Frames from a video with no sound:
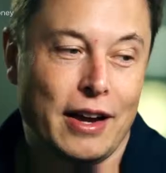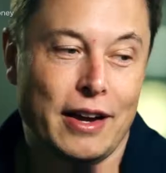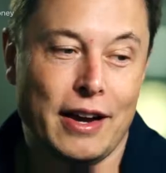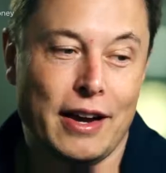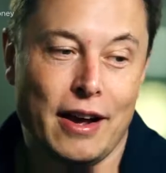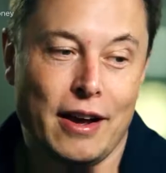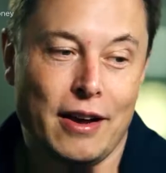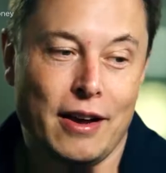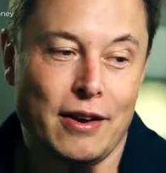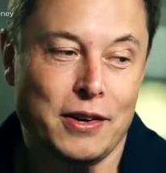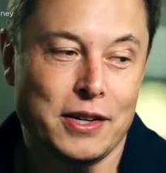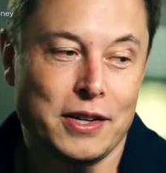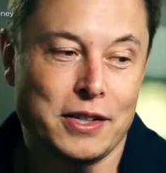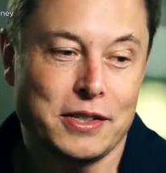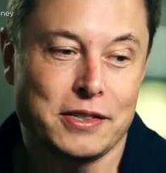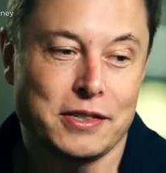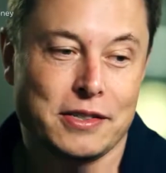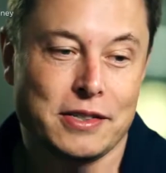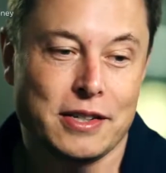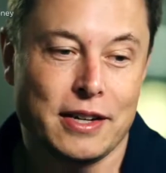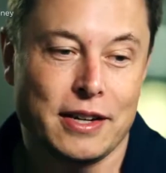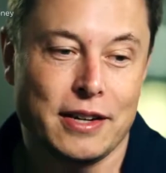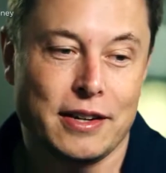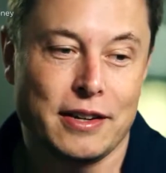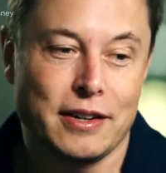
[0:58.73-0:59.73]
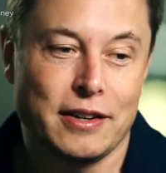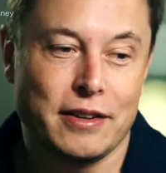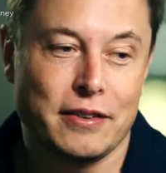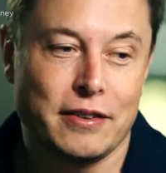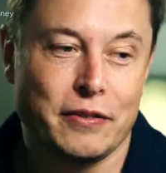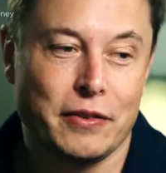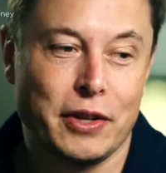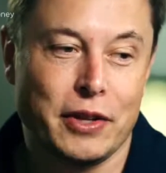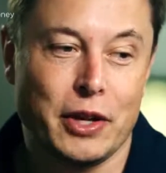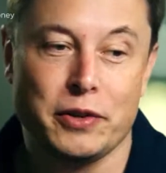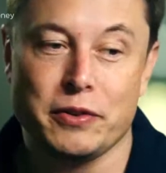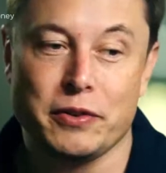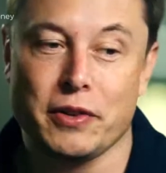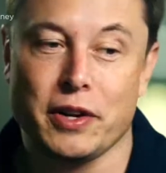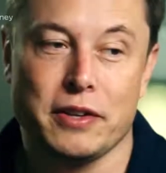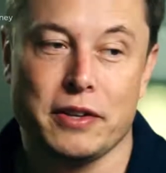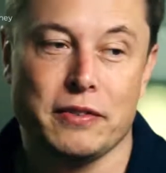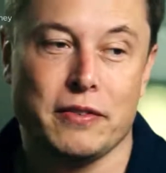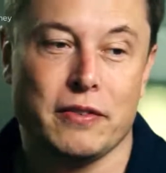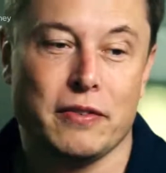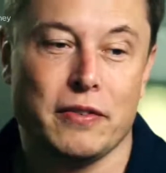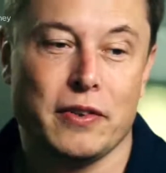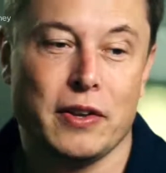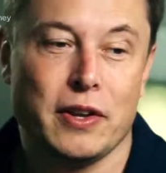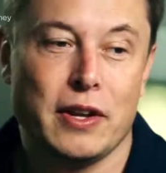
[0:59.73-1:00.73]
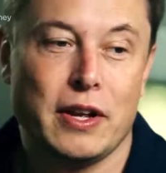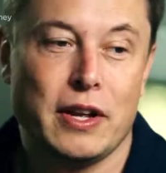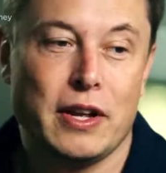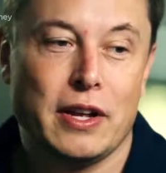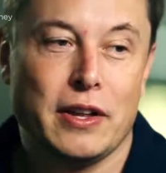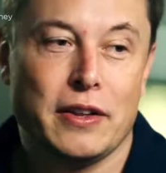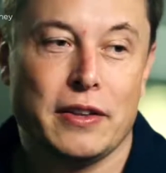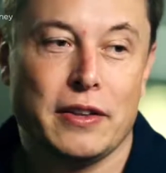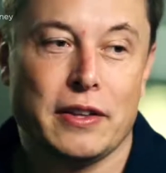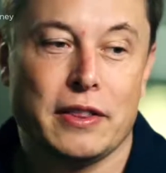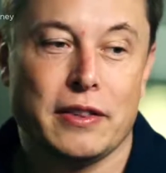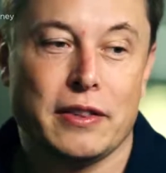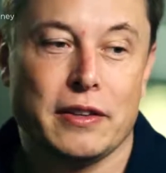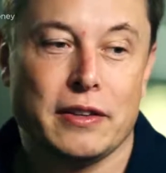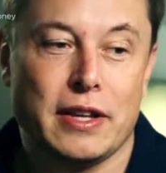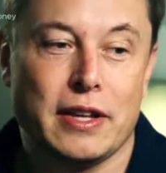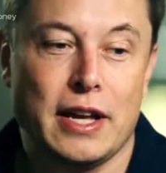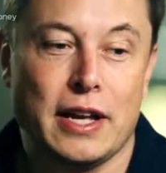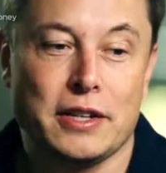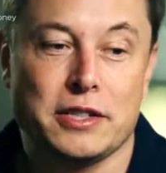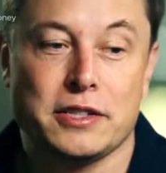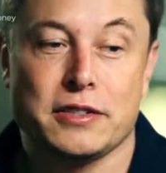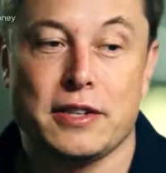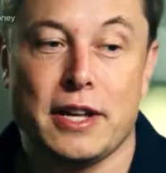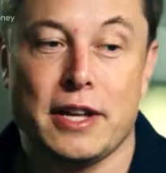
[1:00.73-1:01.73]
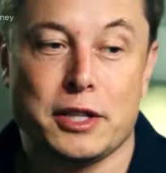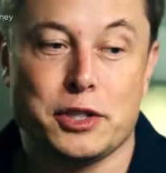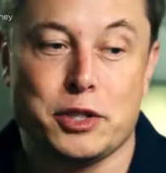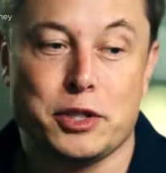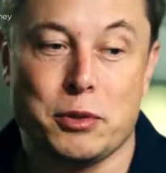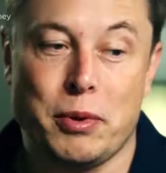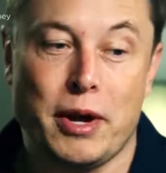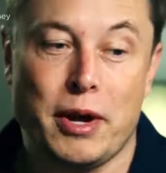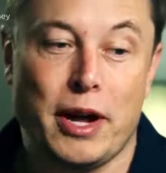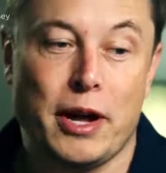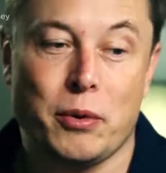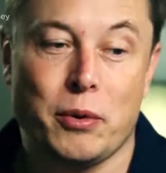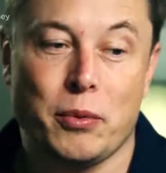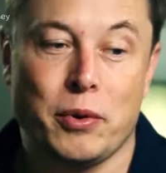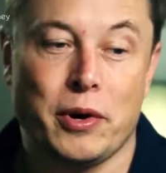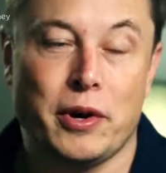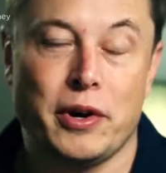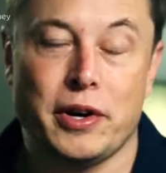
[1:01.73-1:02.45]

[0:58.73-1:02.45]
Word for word: And now it's, uh, you know, you've got cases like Japan